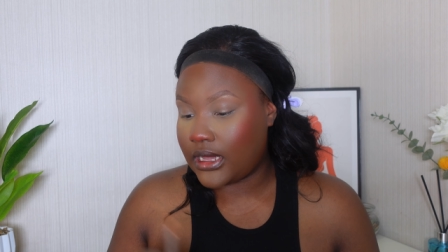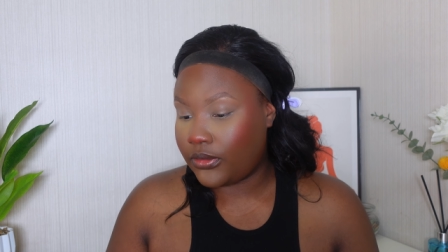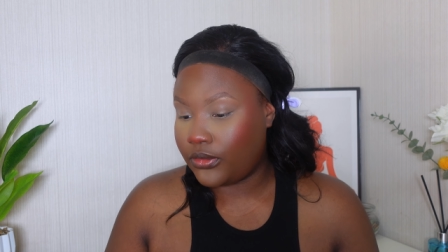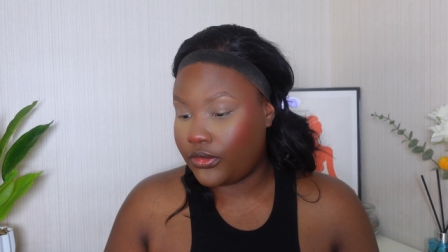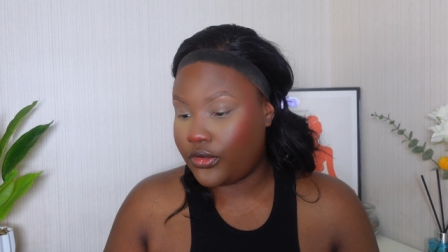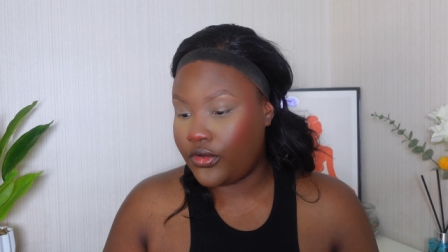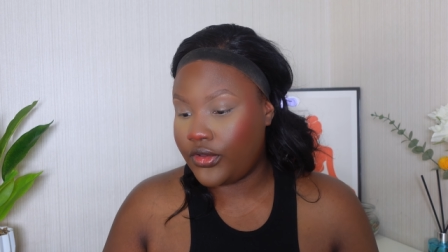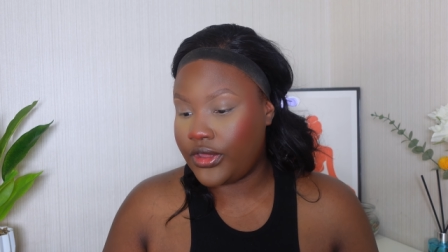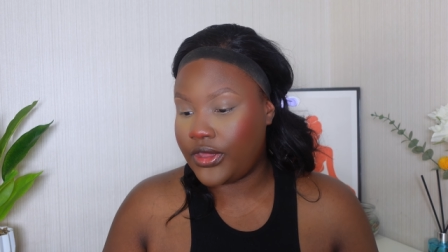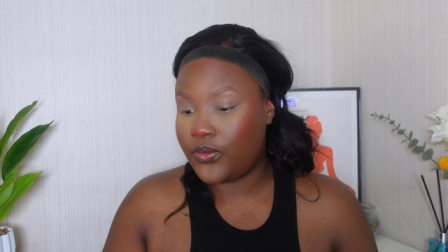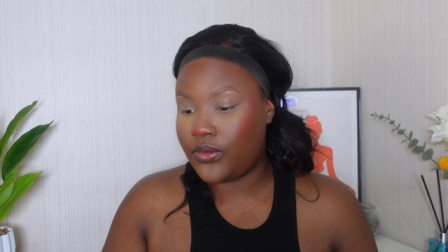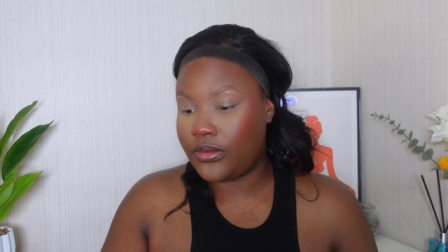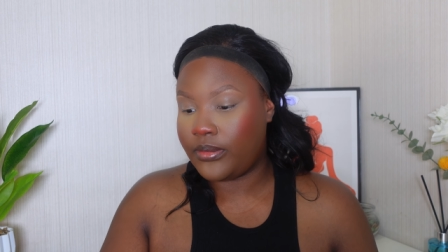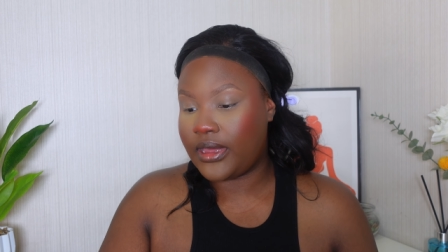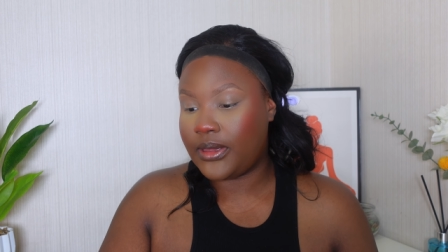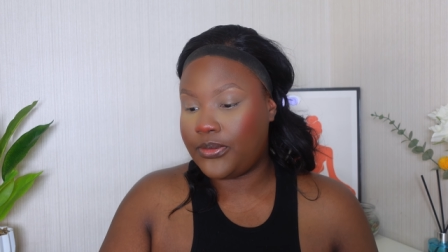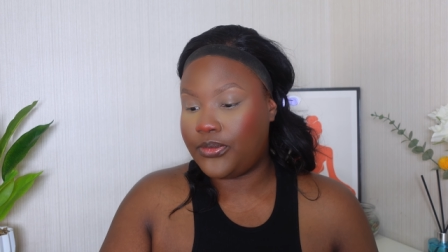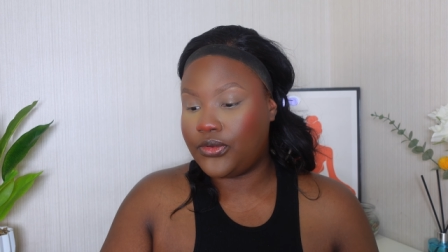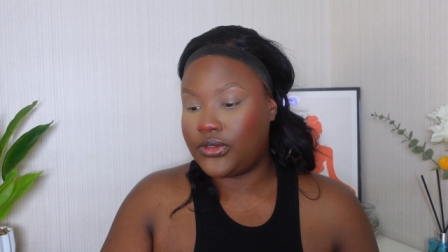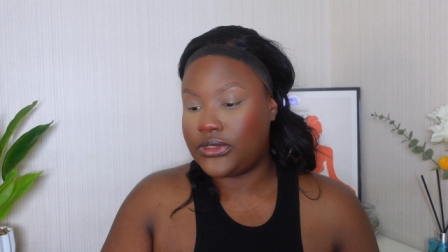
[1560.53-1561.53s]
I'll go in with my
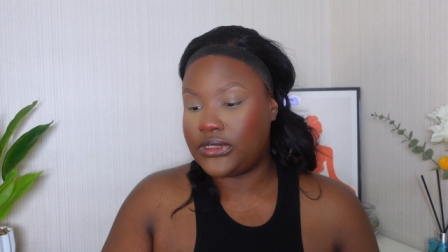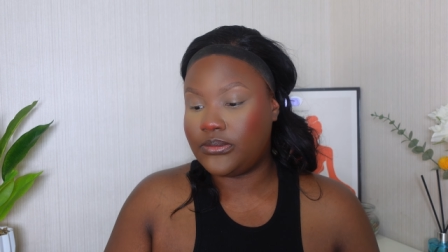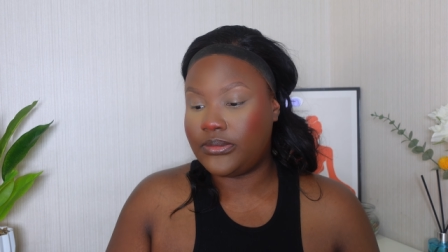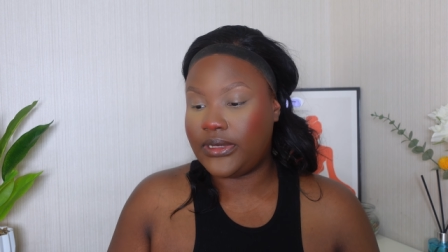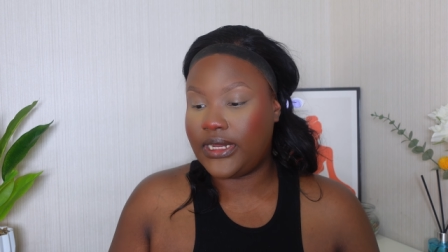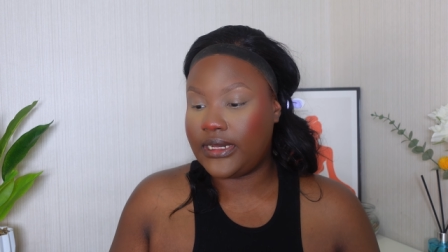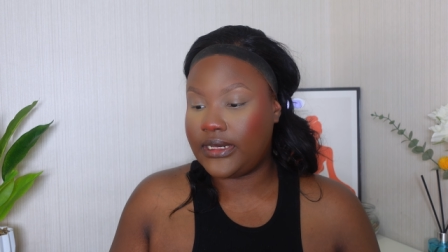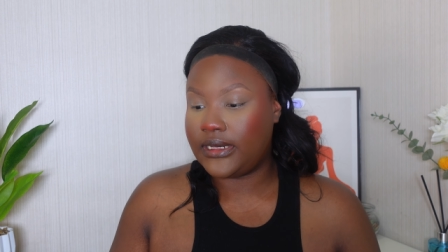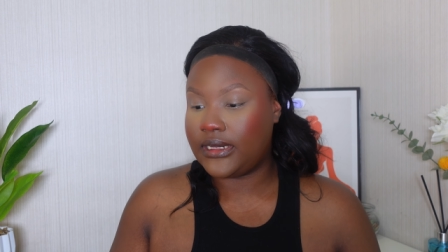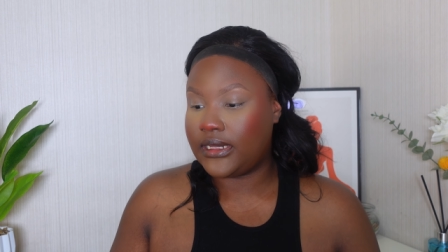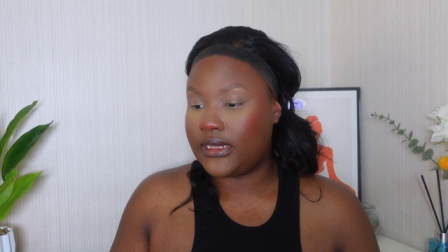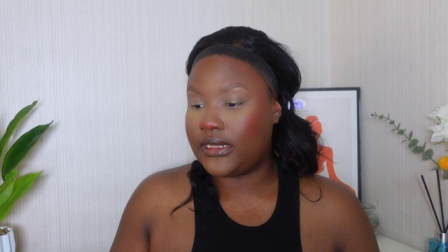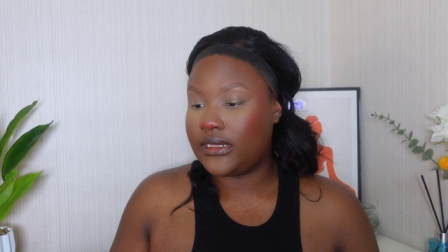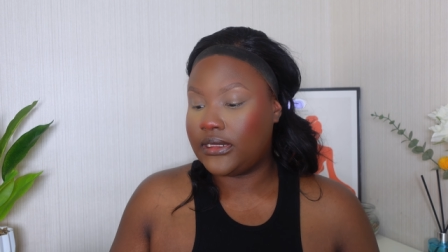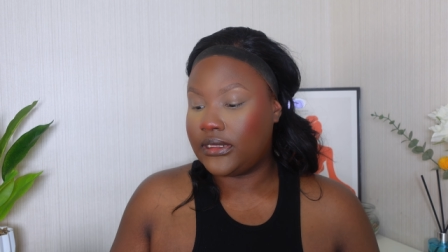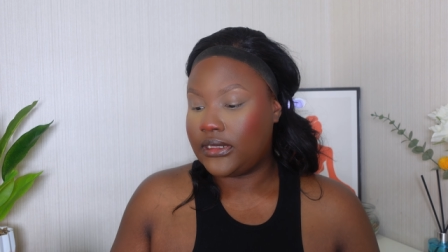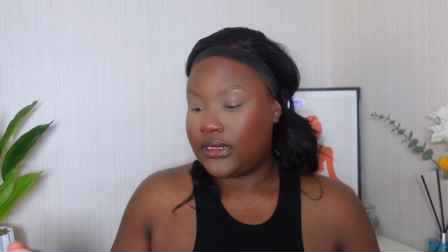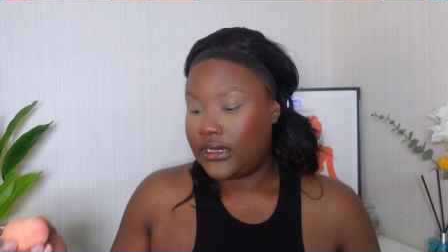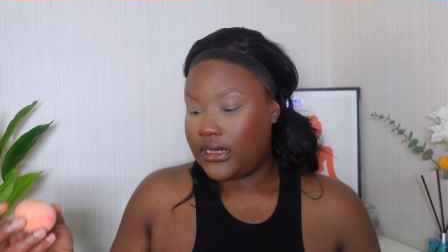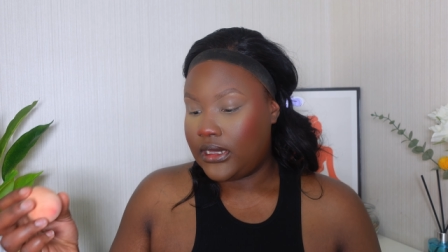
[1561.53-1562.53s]
beauty blender
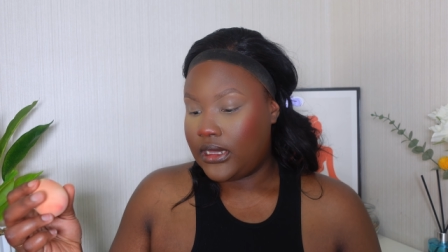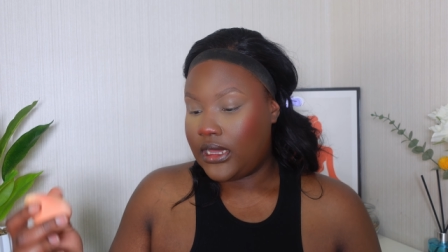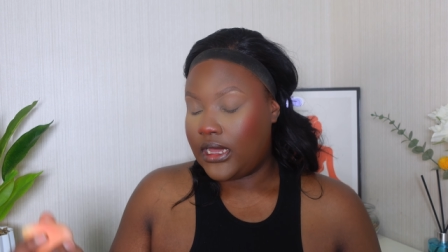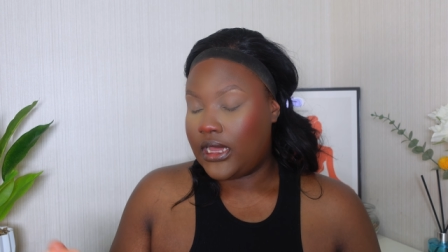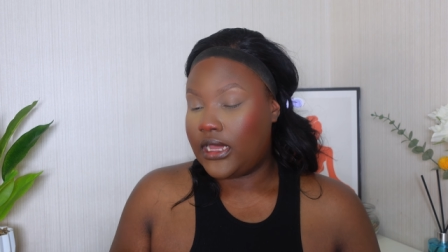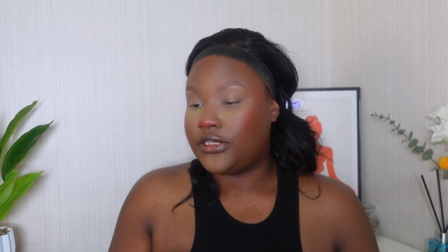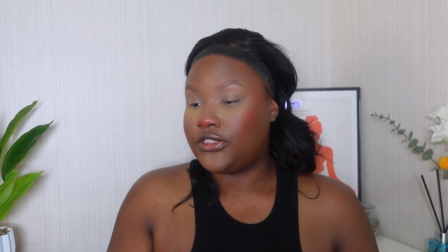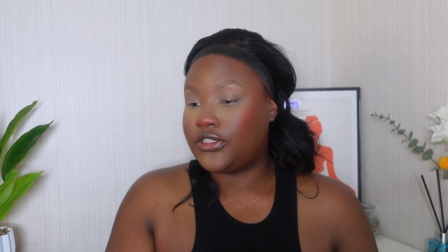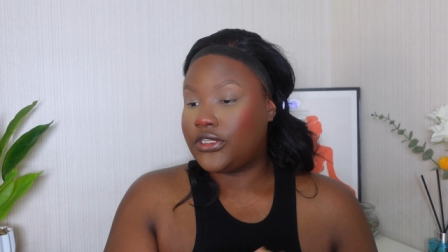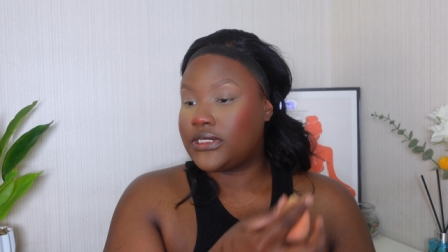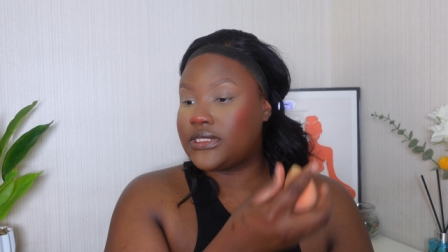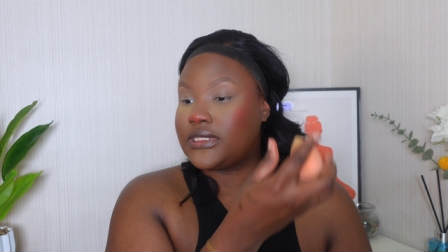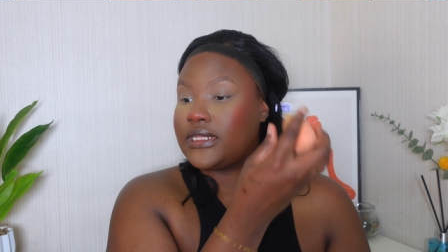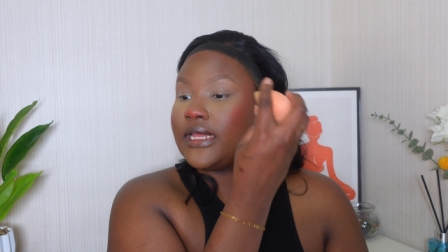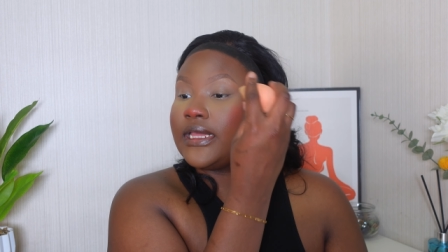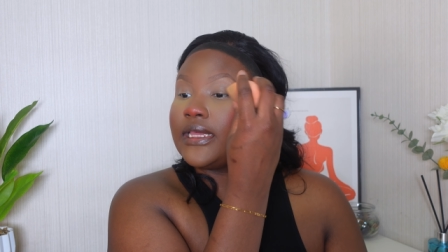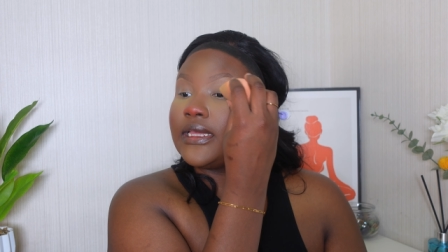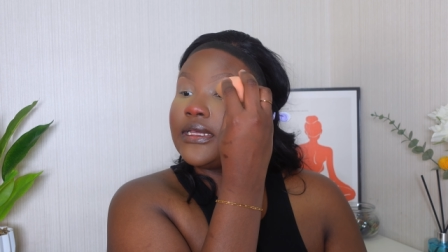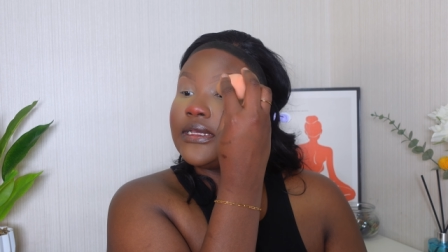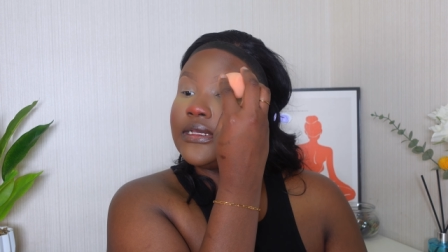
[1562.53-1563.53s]
and just
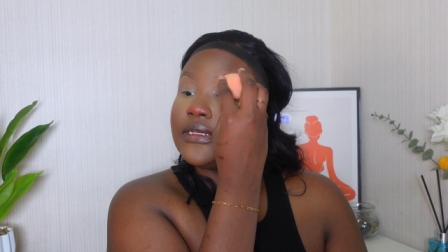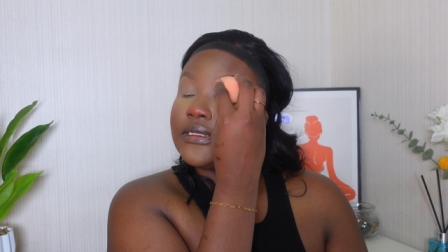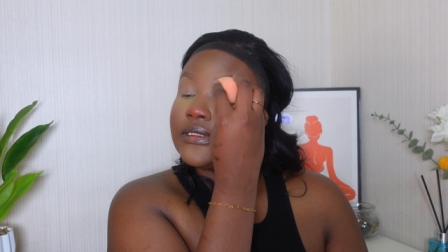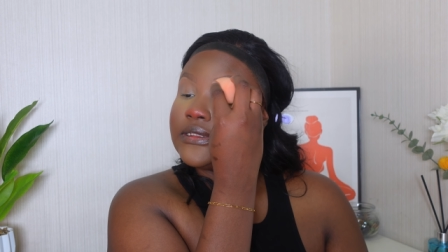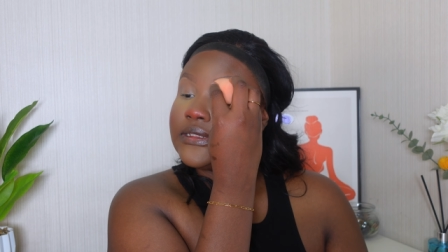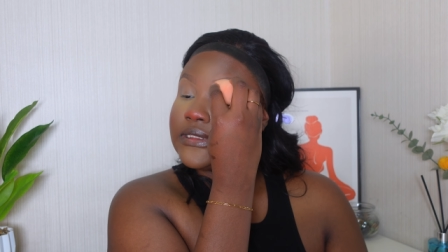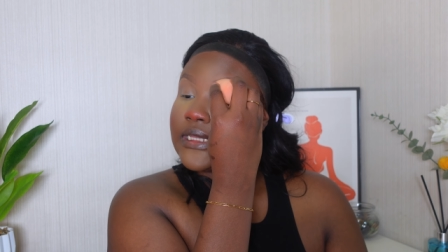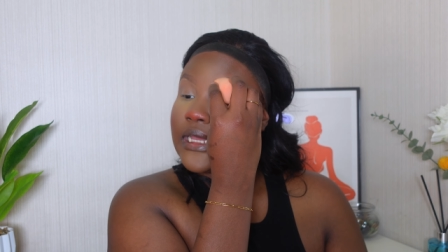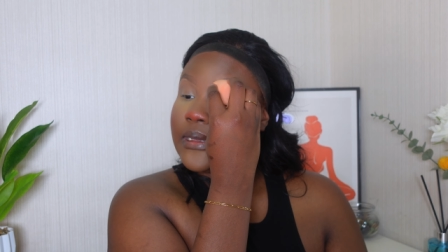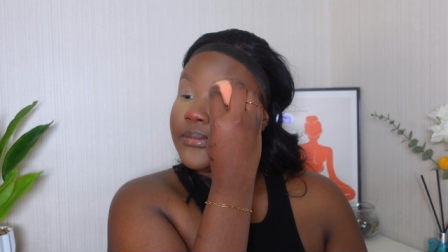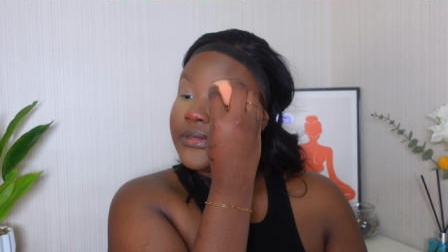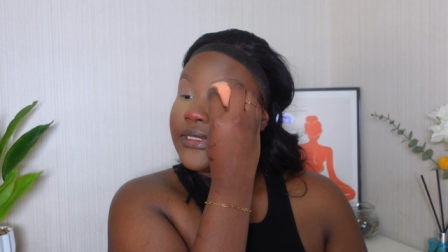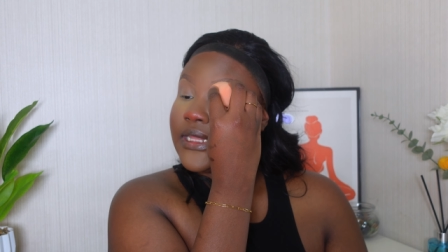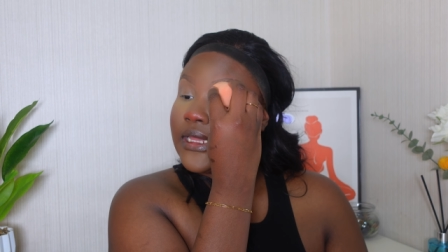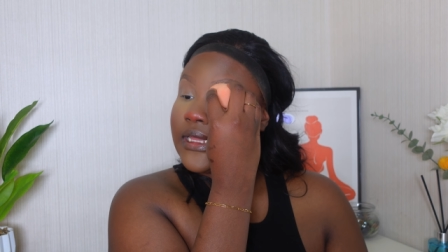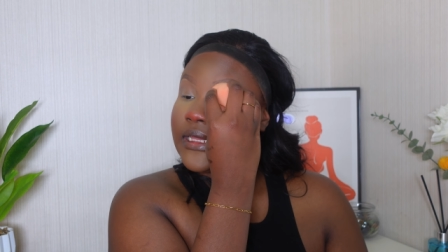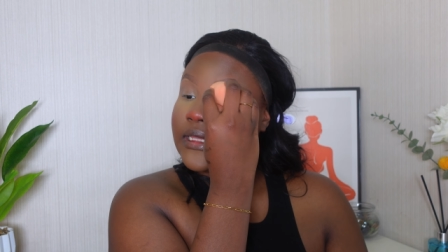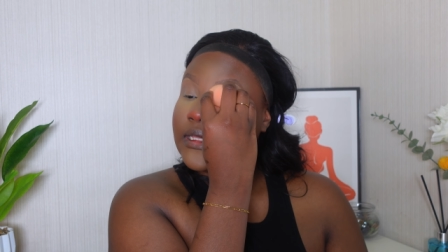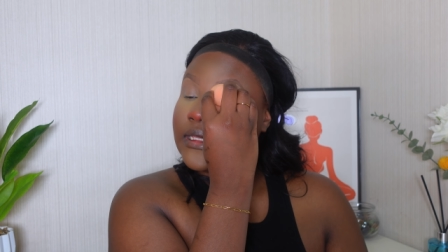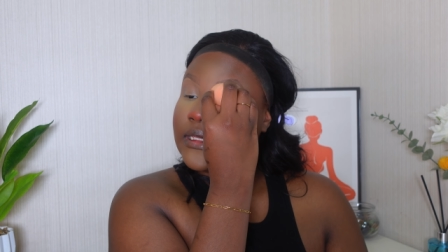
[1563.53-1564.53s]
like tap
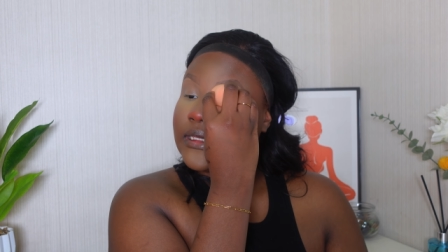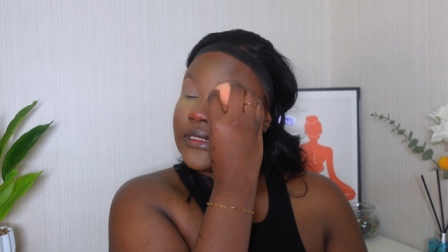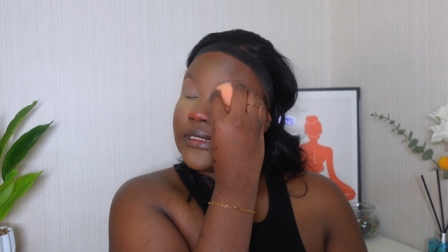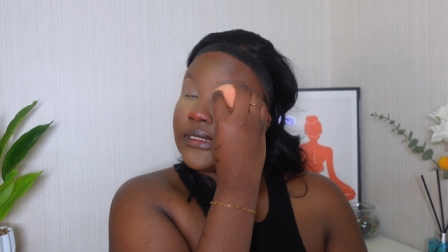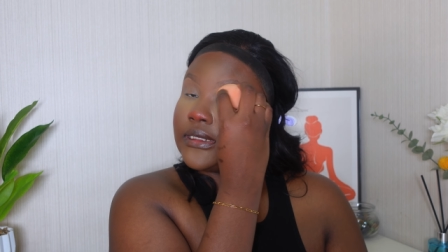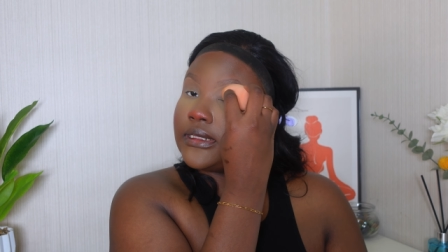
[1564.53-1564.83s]
that in